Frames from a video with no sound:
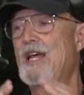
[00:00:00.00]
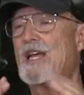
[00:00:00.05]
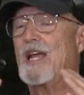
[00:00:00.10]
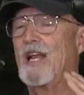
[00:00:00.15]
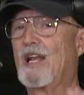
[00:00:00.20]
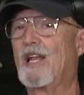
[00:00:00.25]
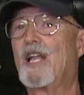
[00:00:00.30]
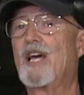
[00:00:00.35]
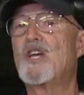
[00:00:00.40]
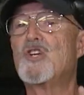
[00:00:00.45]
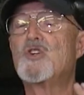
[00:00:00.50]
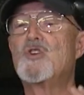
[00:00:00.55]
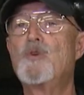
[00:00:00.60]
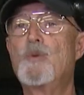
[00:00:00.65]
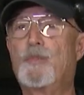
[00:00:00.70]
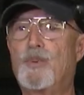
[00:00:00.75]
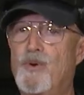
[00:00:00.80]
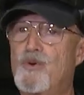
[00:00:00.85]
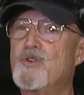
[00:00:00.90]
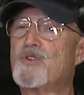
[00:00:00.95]
unless
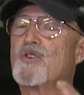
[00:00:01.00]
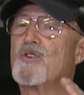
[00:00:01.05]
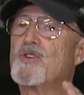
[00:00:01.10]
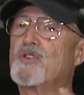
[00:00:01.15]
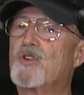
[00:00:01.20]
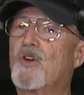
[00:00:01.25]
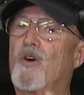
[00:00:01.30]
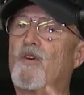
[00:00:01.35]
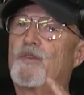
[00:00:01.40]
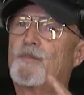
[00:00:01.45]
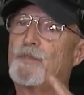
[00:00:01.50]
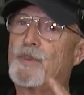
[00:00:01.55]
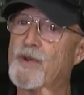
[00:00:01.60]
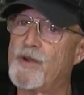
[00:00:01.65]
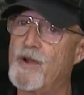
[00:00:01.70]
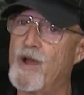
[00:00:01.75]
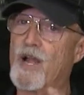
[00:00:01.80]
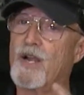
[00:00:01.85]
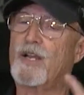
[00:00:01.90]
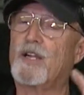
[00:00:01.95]
you push yourself
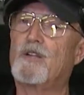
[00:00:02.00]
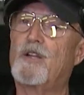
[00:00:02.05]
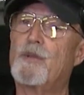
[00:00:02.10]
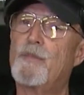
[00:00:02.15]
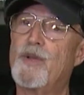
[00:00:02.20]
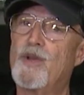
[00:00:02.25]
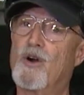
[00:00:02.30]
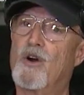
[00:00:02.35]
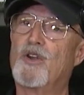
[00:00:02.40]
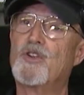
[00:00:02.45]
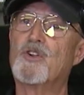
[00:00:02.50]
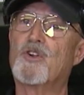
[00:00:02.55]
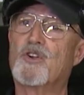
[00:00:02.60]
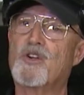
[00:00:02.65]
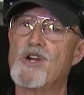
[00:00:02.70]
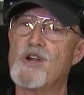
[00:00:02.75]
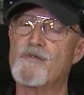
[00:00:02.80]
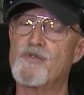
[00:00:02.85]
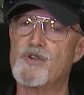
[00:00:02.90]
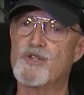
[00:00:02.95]
periodically beyond your
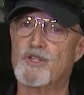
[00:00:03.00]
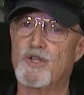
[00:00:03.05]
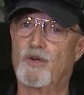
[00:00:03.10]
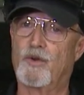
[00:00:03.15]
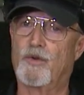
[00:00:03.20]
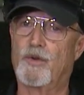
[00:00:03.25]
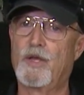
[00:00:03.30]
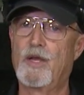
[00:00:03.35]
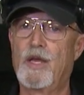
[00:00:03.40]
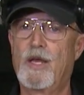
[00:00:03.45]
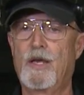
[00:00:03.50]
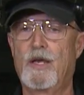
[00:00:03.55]
comfort zone.